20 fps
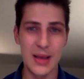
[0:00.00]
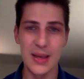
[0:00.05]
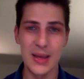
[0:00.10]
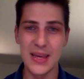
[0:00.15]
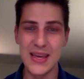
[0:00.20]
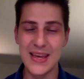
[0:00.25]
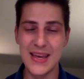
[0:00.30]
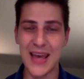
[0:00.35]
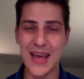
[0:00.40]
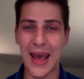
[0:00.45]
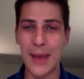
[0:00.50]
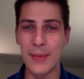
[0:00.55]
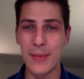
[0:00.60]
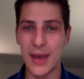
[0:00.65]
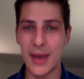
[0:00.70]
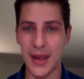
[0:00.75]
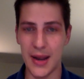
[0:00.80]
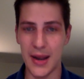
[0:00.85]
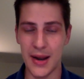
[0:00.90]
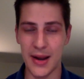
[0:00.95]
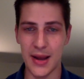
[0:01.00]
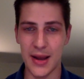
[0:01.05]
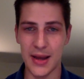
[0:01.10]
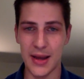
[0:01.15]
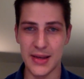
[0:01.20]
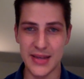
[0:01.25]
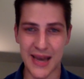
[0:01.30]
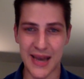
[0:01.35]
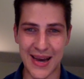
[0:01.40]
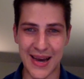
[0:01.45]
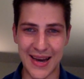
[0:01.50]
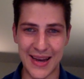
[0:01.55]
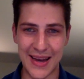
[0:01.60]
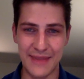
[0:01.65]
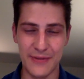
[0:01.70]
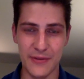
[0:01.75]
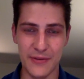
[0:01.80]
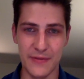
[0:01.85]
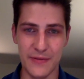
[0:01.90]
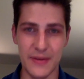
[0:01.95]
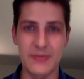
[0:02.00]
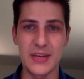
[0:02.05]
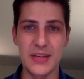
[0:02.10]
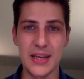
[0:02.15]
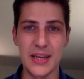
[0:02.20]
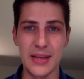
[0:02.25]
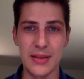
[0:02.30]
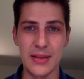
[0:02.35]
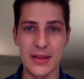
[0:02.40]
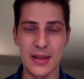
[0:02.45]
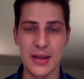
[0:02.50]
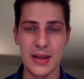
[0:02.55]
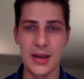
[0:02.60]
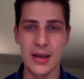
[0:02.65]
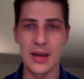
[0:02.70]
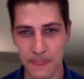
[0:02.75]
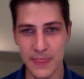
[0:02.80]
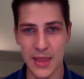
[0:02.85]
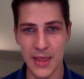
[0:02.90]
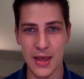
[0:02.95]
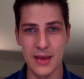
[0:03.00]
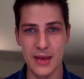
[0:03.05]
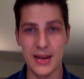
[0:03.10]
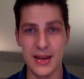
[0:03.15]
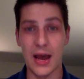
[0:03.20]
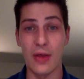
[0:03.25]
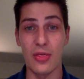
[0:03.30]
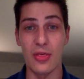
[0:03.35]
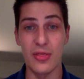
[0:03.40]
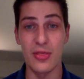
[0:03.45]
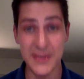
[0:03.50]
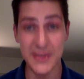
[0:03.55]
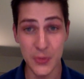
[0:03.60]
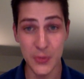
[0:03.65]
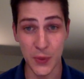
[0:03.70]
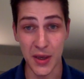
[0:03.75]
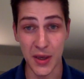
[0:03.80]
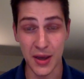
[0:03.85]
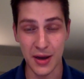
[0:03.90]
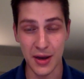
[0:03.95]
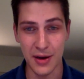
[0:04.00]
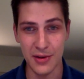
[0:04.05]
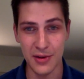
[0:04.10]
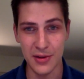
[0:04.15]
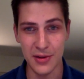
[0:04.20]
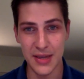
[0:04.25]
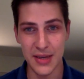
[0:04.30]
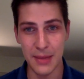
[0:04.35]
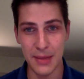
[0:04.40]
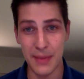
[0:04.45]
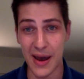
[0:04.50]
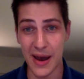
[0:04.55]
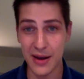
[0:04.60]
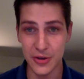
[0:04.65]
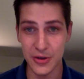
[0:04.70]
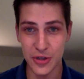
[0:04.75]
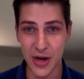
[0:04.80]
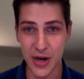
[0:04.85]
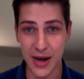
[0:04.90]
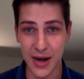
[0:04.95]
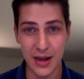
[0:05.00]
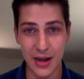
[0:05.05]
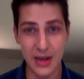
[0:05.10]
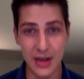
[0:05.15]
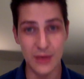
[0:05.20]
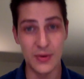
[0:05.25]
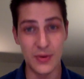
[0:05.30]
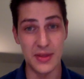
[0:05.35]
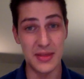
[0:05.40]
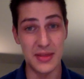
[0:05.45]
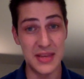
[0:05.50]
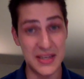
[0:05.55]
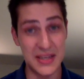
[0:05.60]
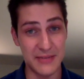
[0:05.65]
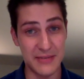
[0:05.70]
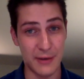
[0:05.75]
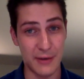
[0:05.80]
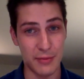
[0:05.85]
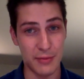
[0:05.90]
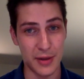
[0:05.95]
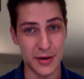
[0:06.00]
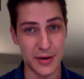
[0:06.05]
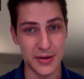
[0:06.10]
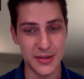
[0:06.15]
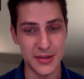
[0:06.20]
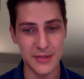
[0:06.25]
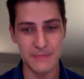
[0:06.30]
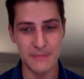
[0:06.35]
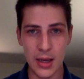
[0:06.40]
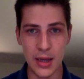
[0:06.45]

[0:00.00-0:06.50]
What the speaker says: He came in a tie for 15th. Now this week, I'll look to get back on track with these five players.